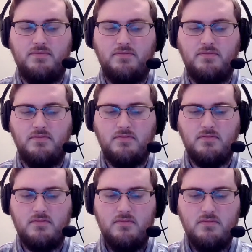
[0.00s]

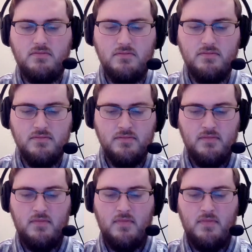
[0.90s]
No one is speaking in this clip.